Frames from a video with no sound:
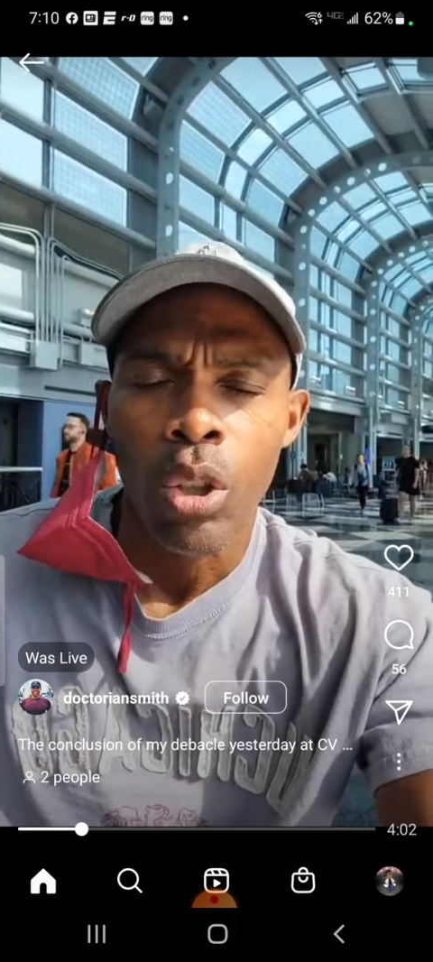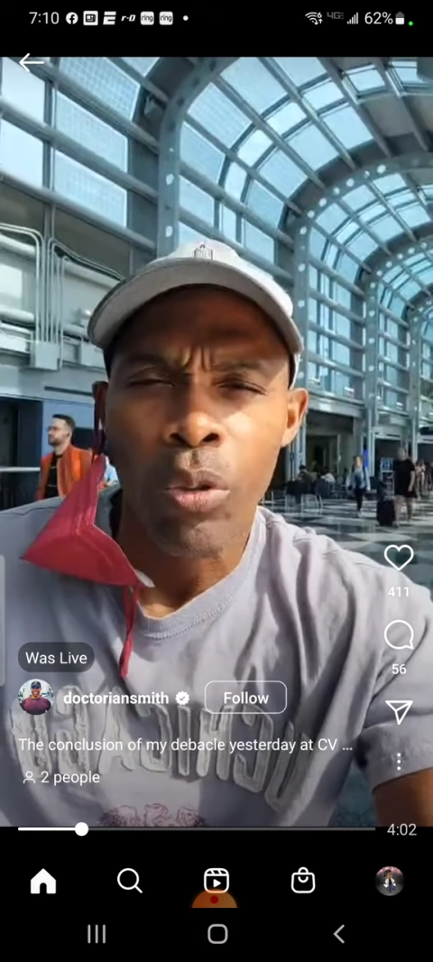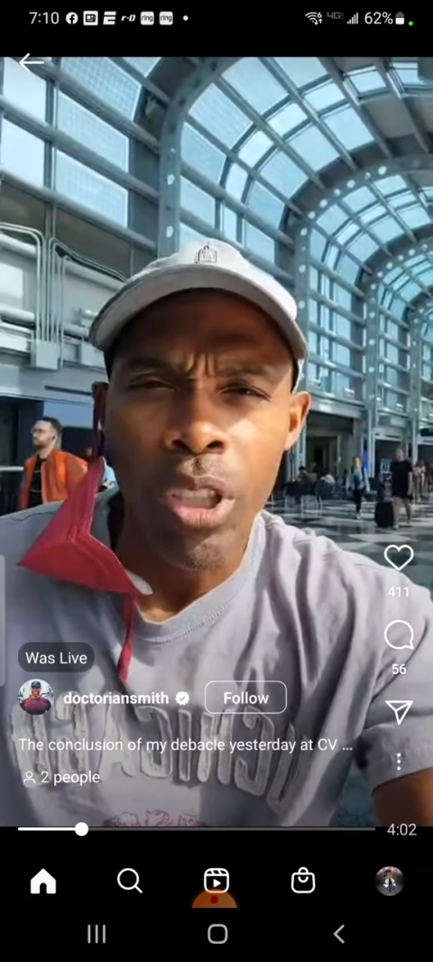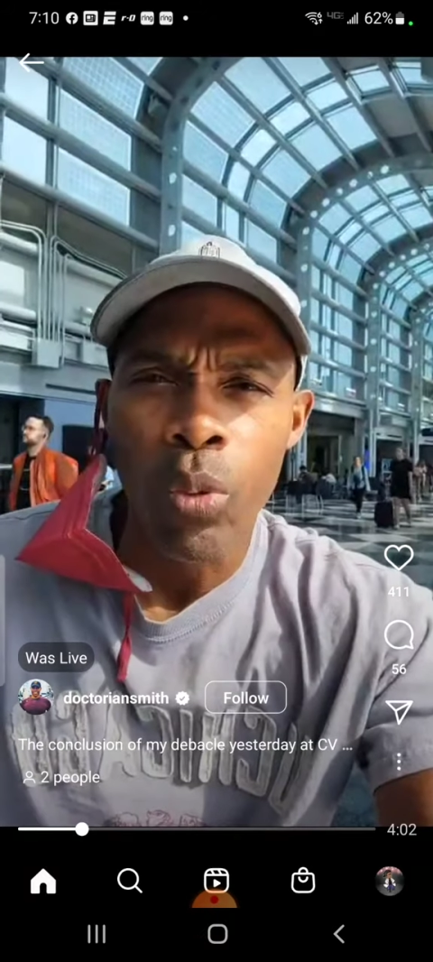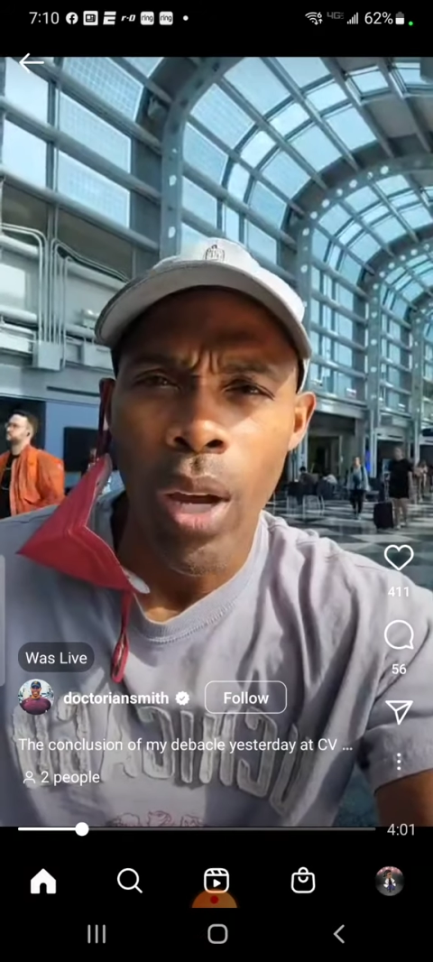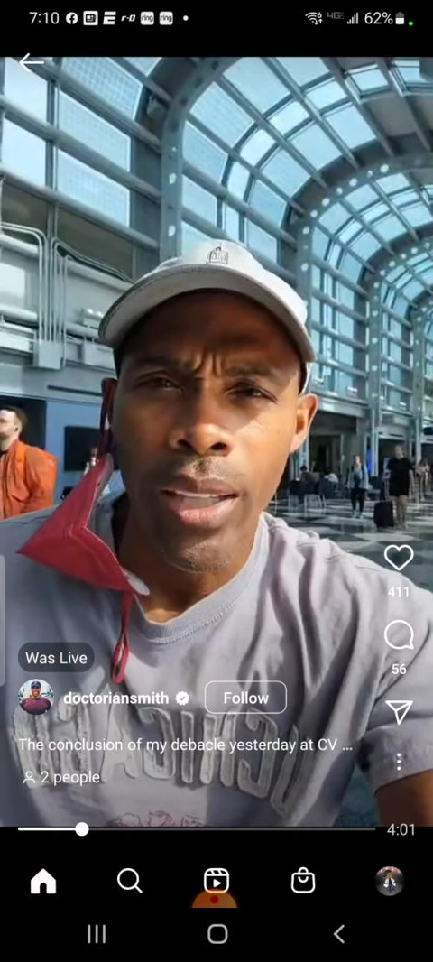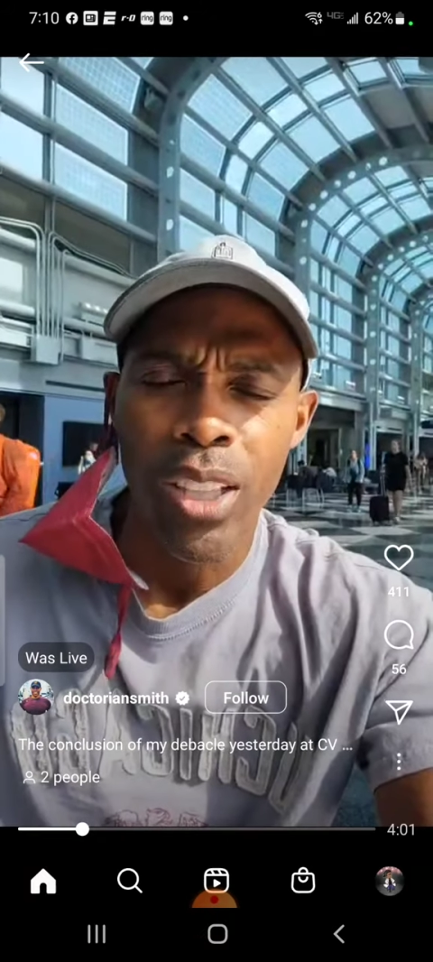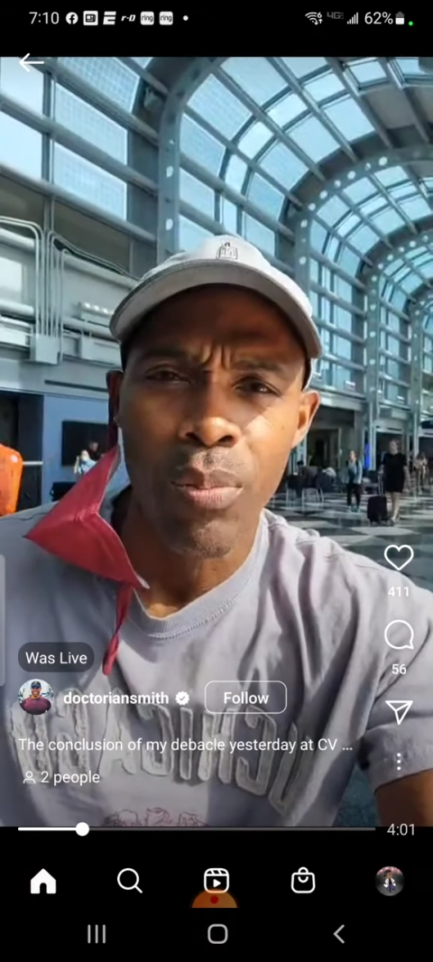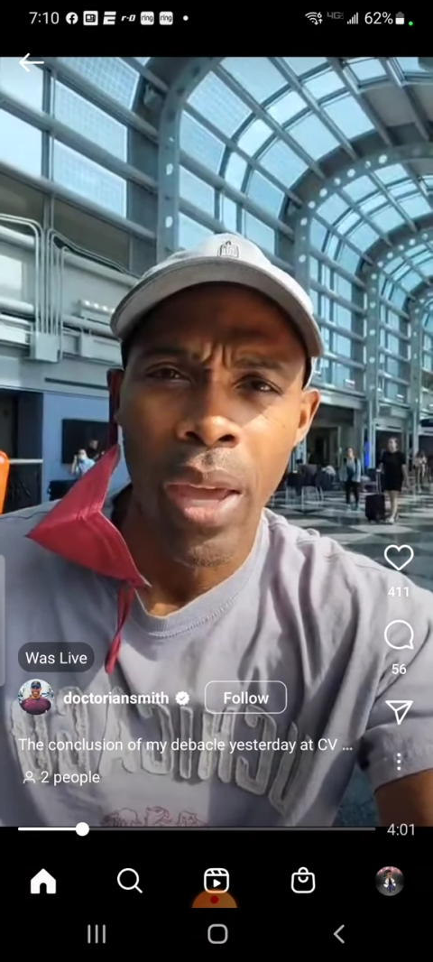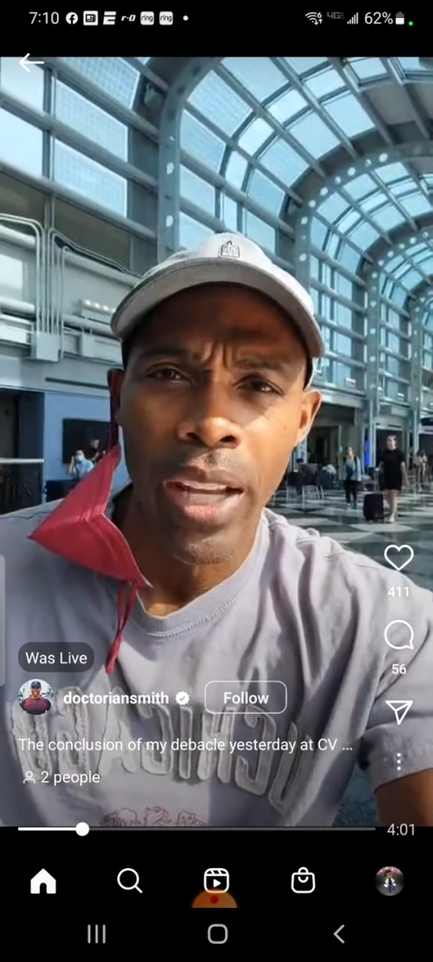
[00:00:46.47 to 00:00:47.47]
The reason why
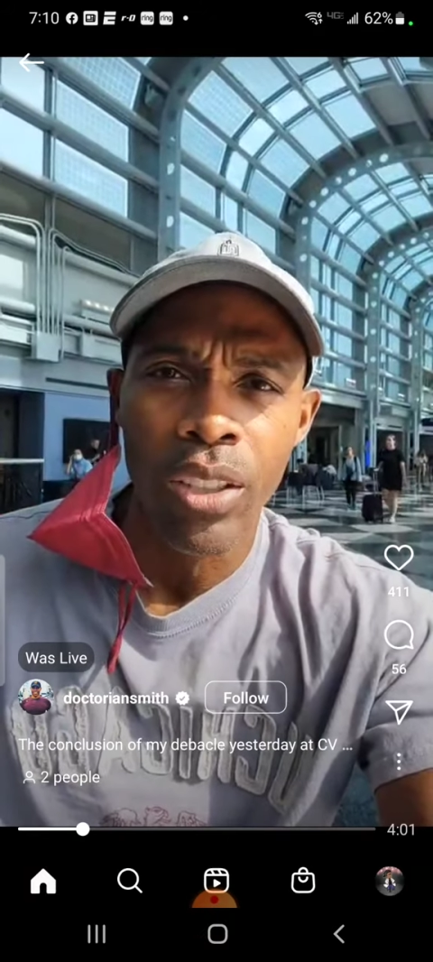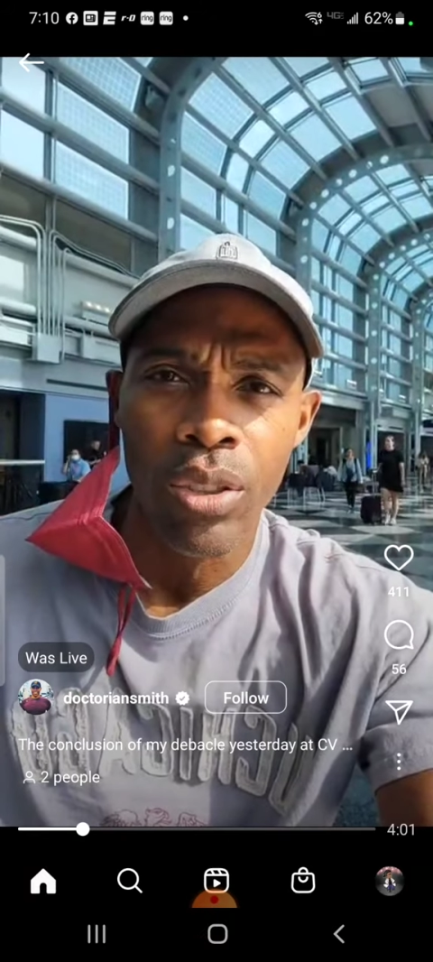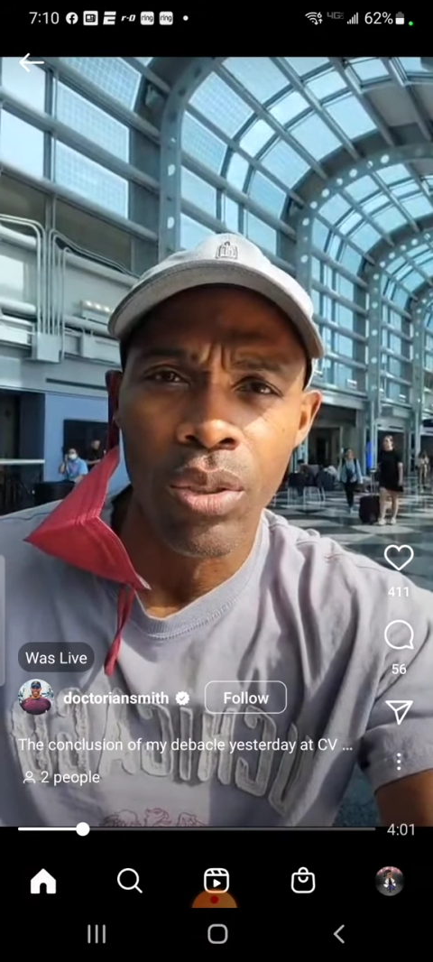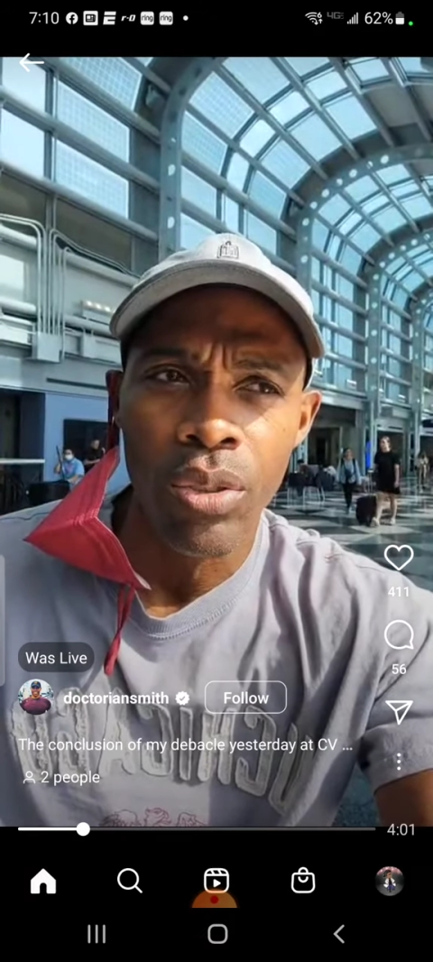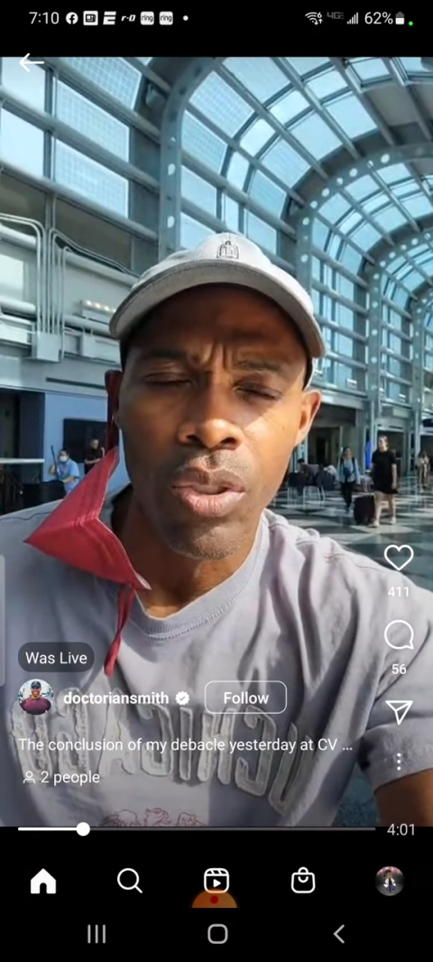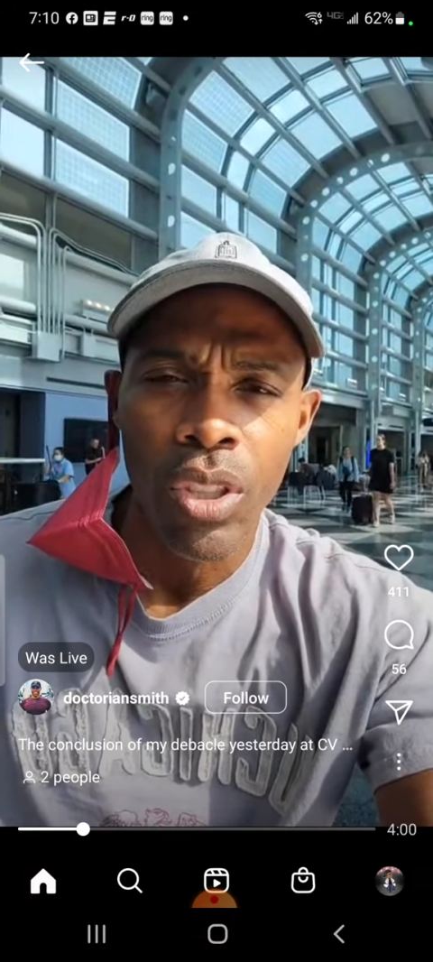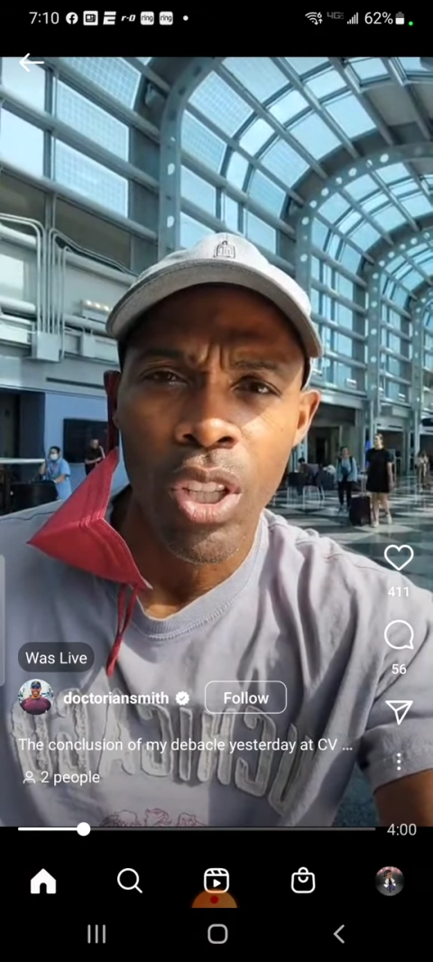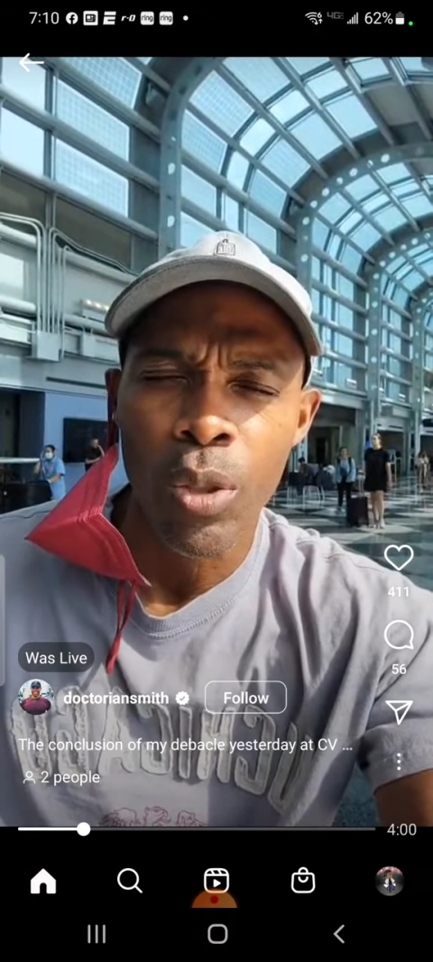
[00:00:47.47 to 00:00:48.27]
that's bad news